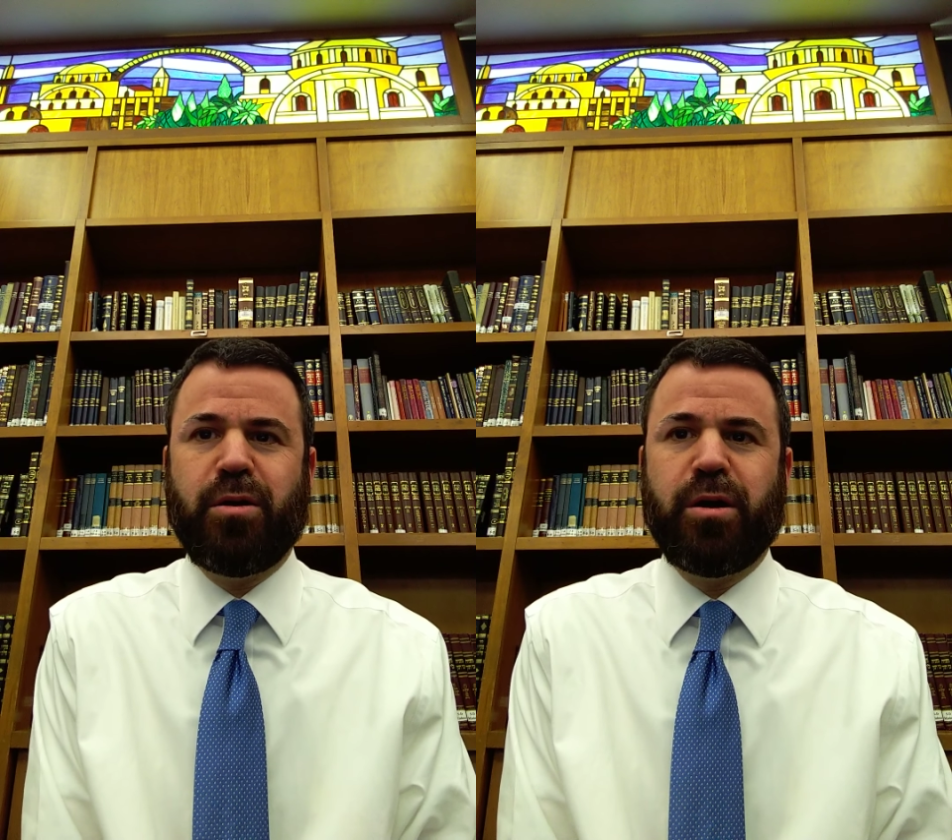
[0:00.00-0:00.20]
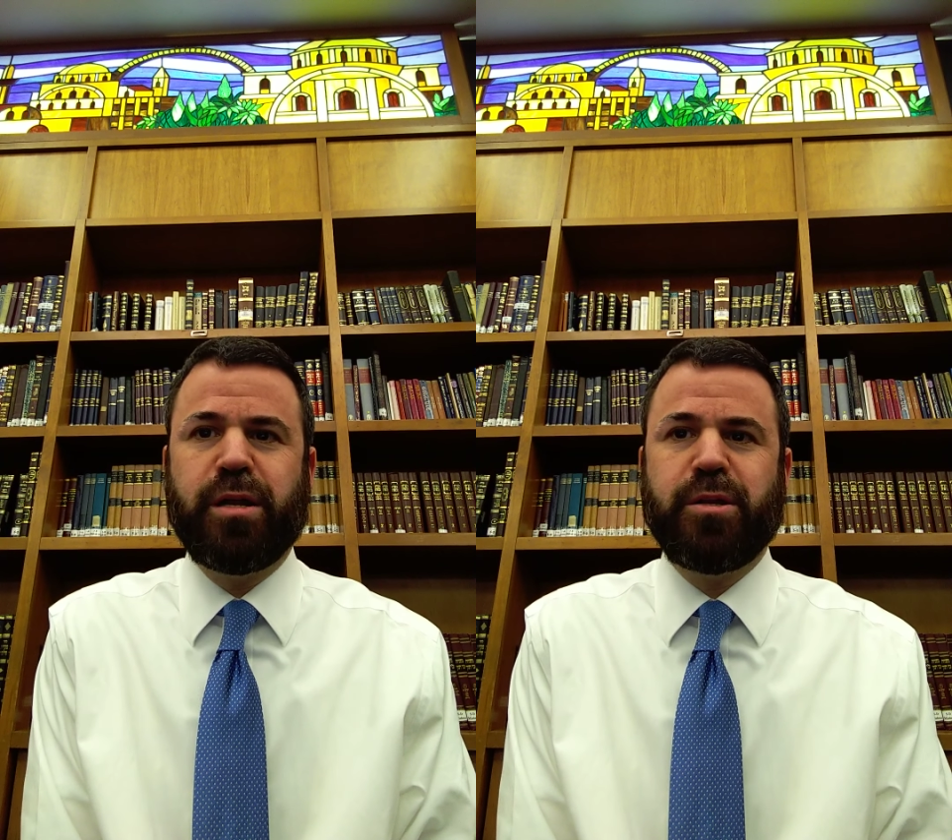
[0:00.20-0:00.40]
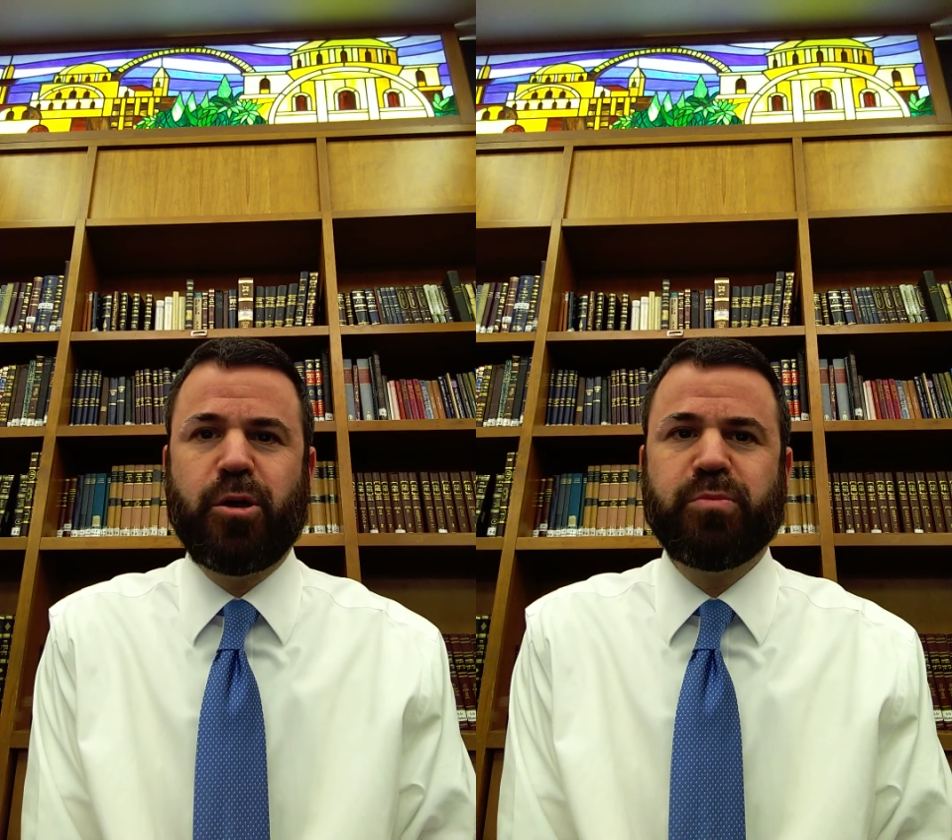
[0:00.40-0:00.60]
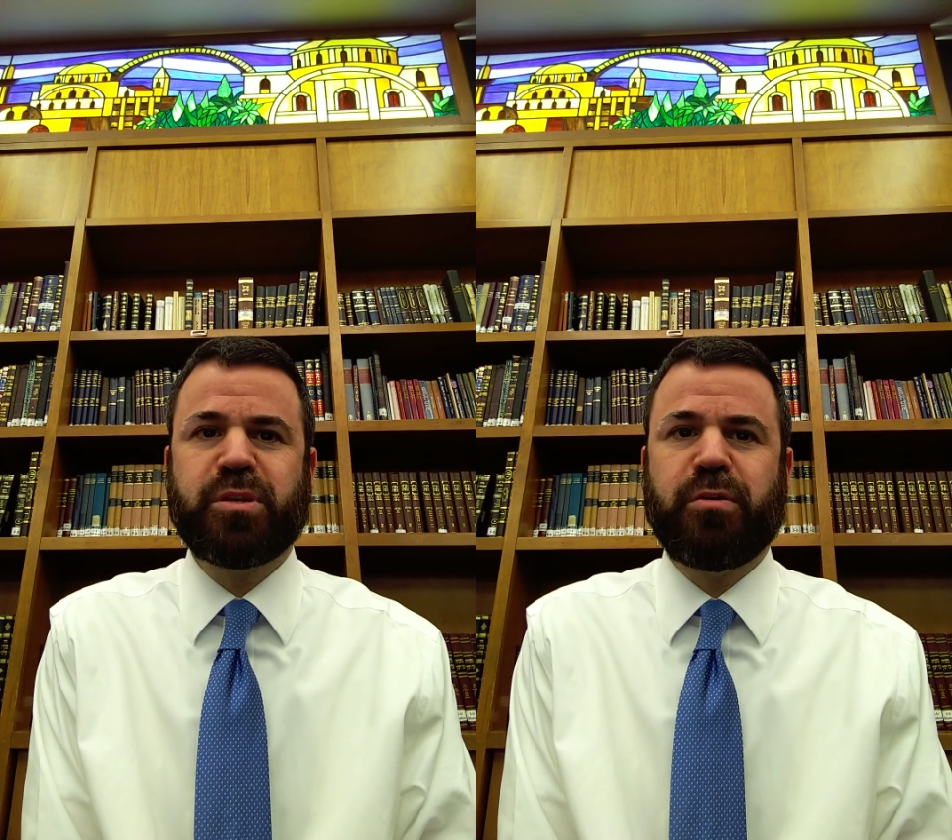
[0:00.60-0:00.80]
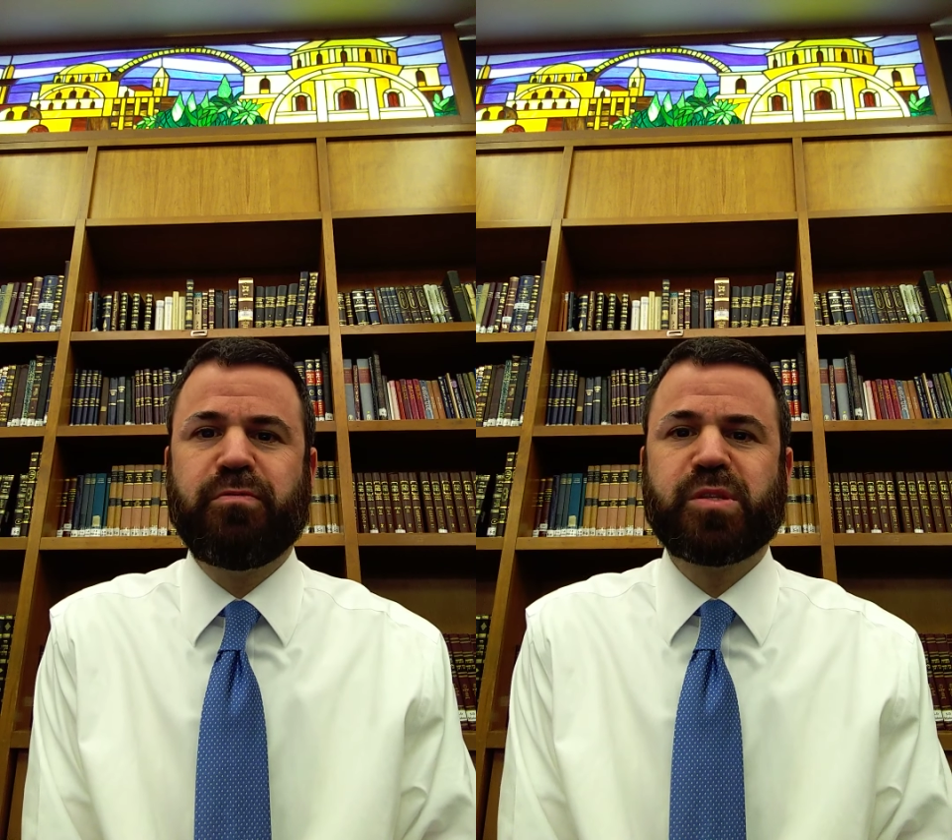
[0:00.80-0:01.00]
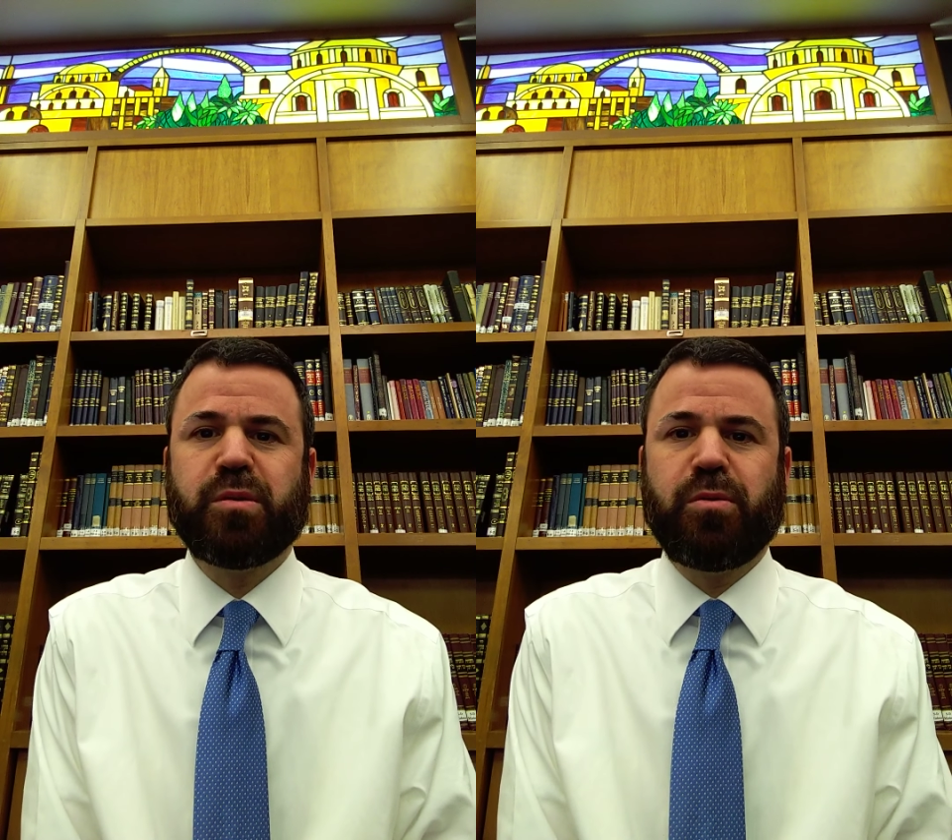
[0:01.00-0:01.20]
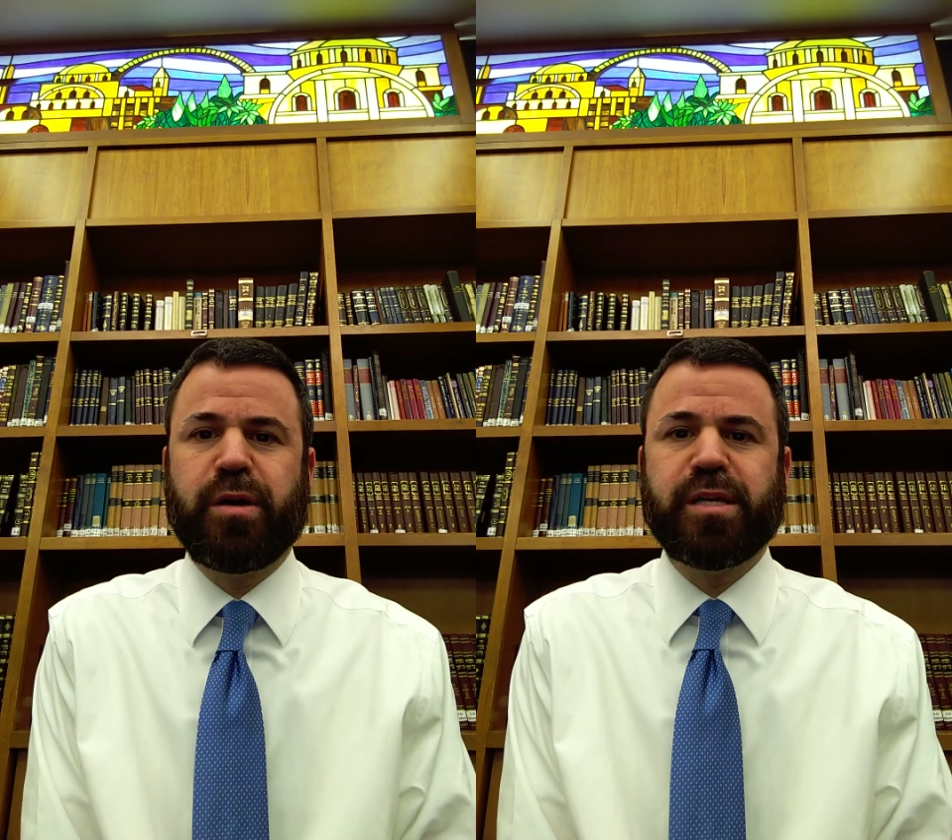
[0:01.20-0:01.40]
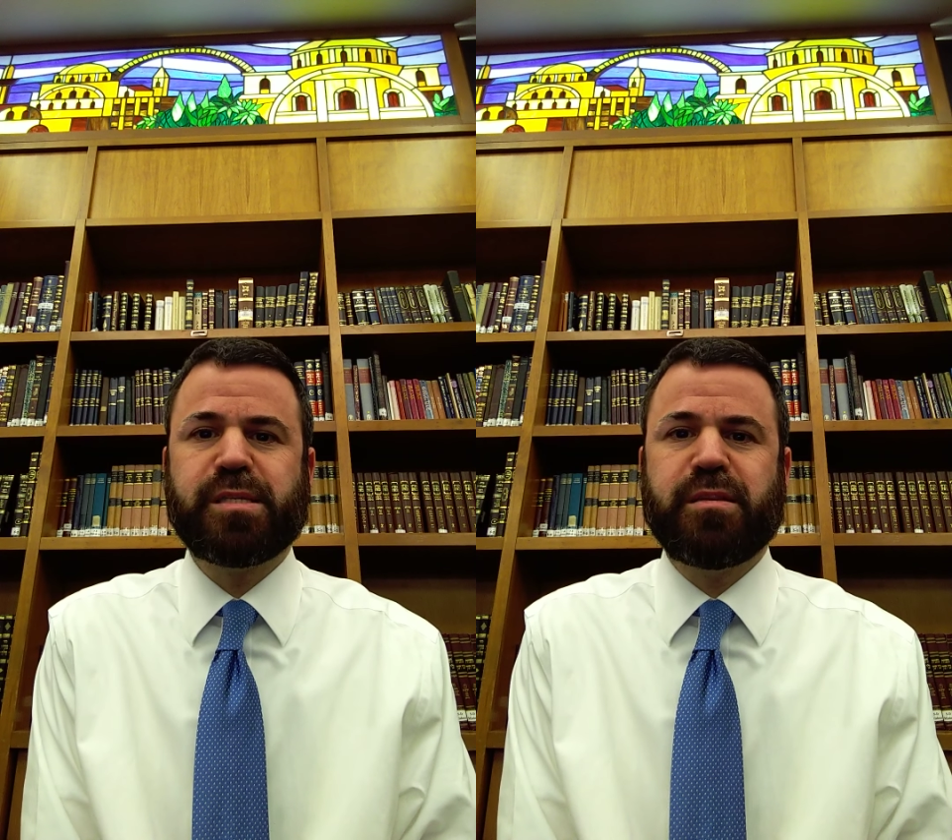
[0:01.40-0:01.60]
on Yom Tov so
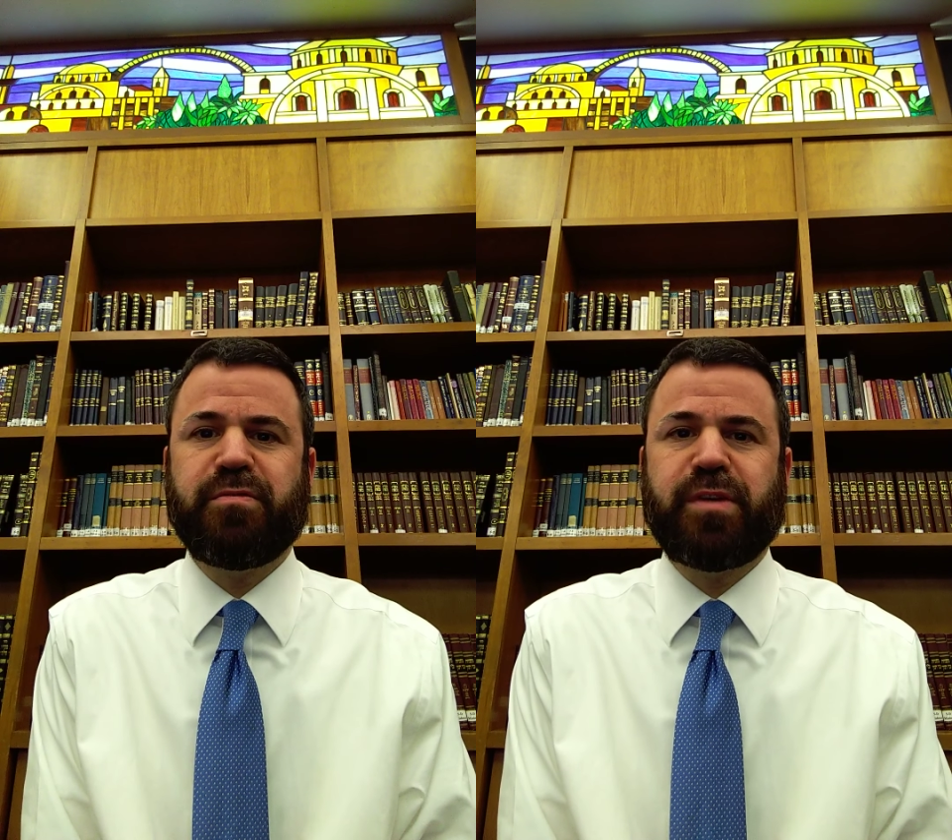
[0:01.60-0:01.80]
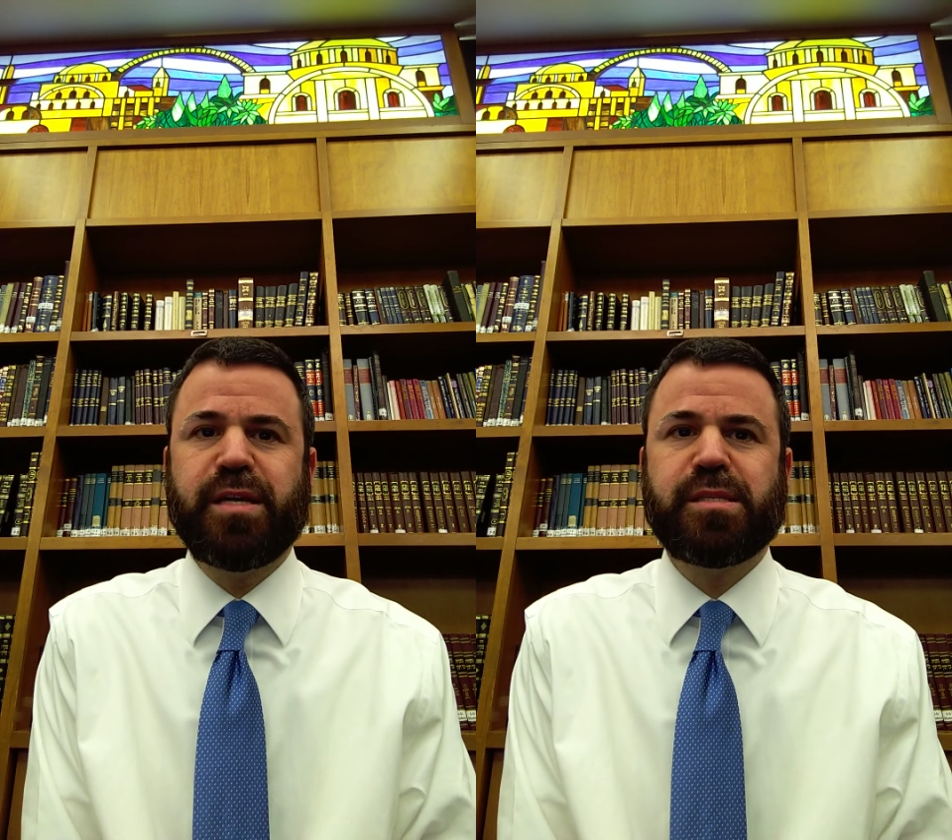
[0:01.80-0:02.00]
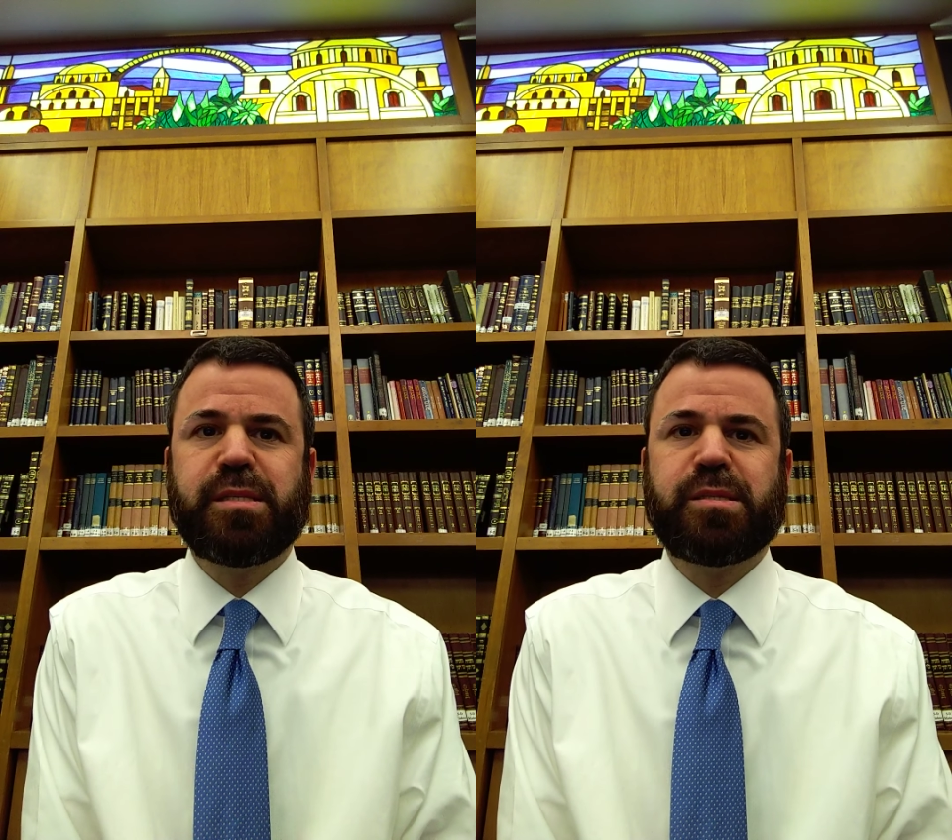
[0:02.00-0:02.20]
long as the device